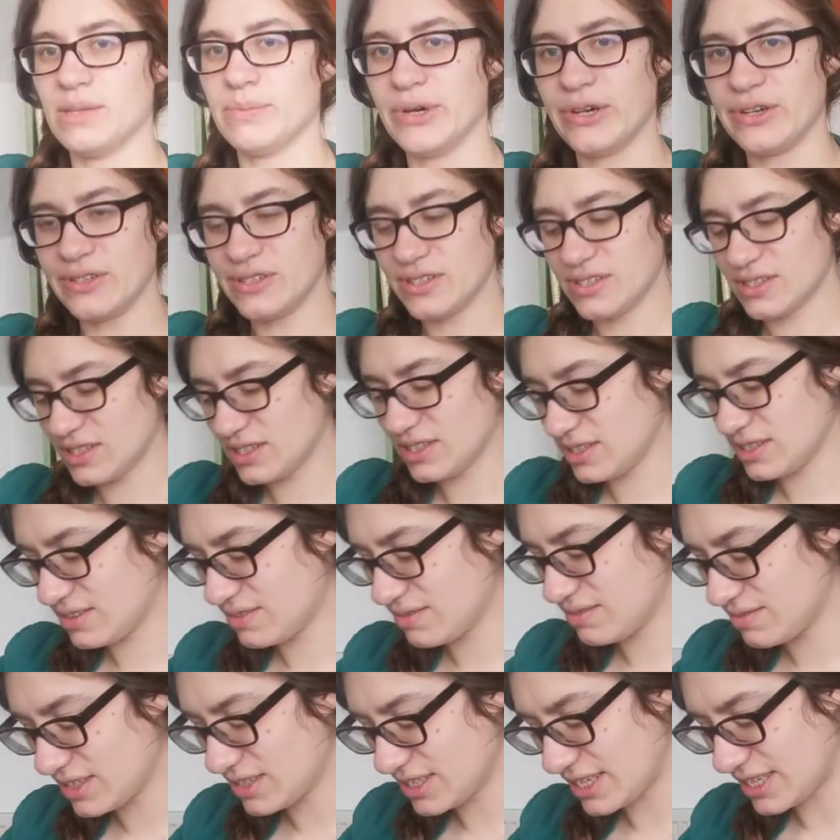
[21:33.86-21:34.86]
in the post
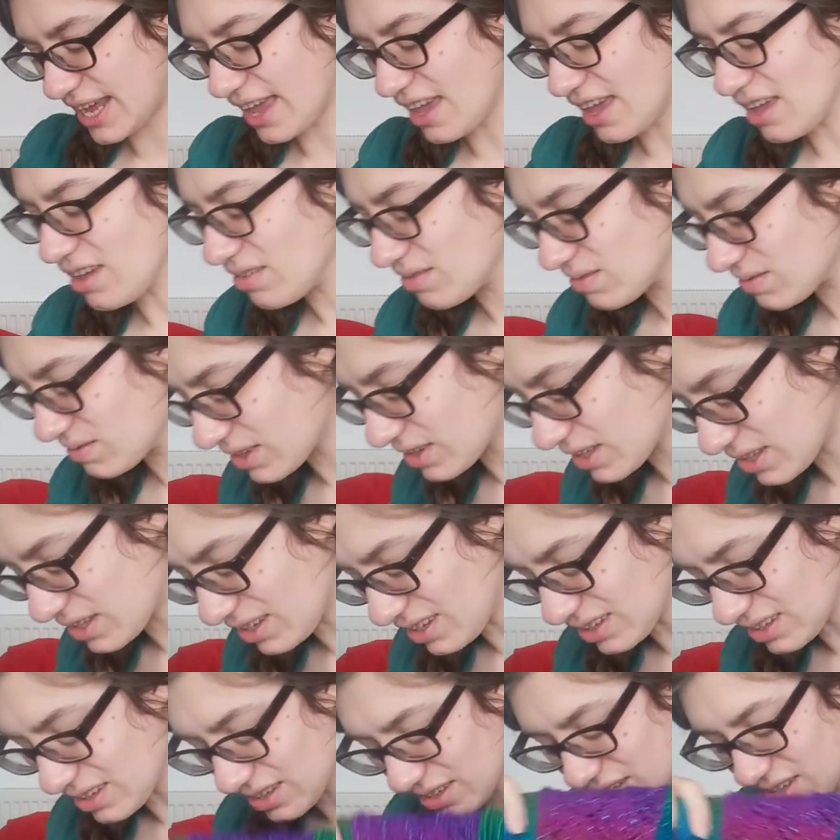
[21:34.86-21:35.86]
today, I
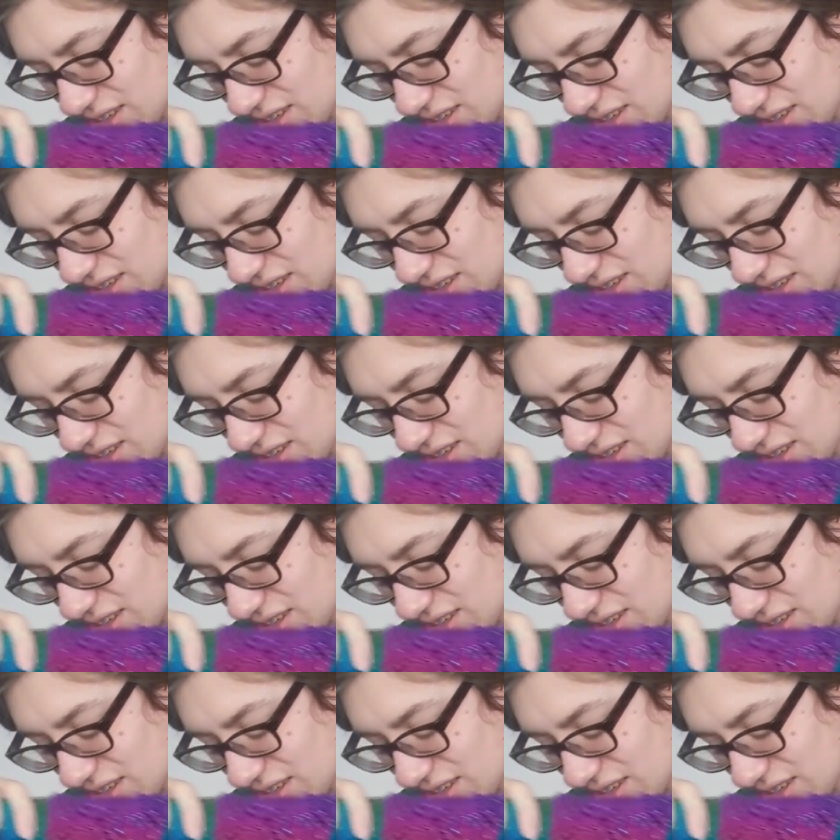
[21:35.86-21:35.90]
think.